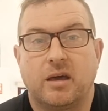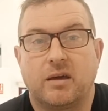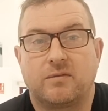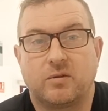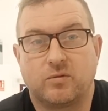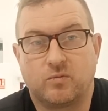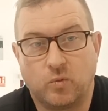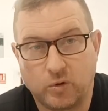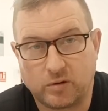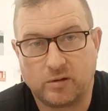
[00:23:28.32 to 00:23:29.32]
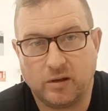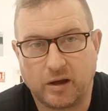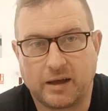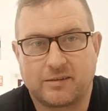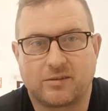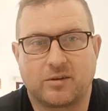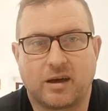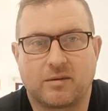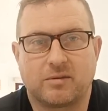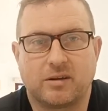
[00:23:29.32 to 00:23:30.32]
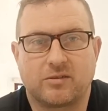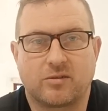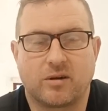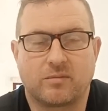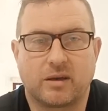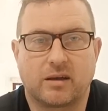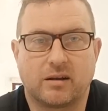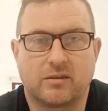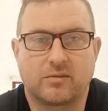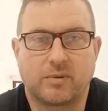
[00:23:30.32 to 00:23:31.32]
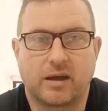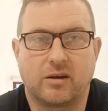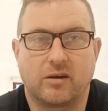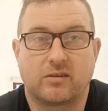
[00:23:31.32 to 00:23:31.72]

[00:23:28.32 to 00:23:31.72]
If you would like to have an historic vehicle in Spain,